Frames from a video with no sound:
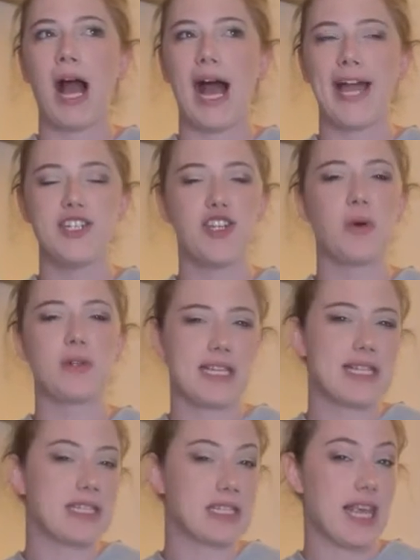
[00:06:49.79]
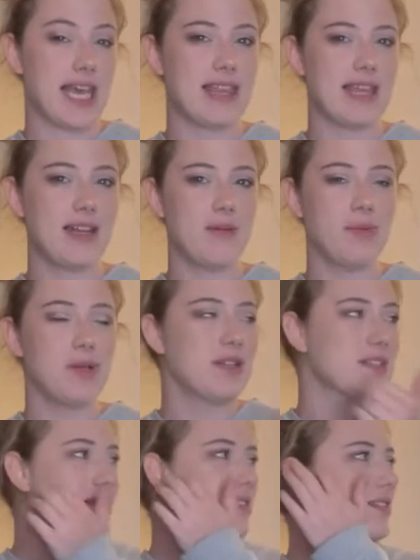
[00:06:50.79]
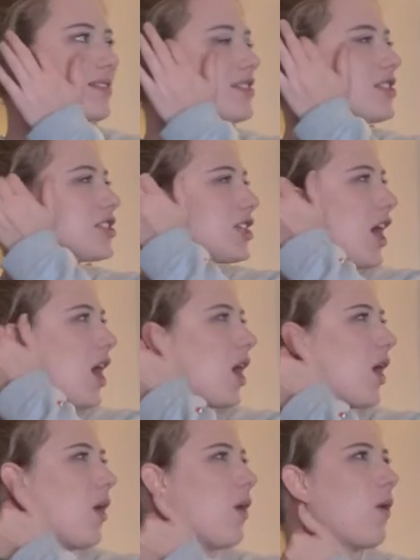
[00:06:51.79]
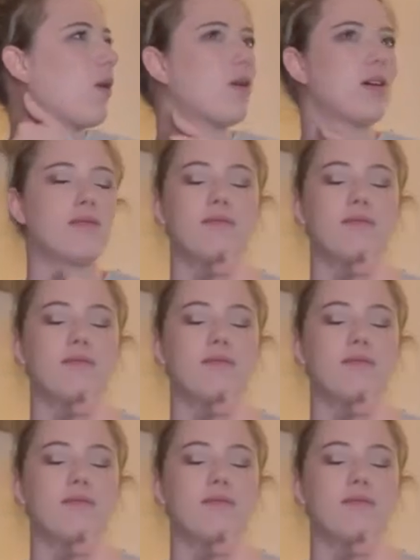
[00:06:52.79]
I don't tend to like that in books. So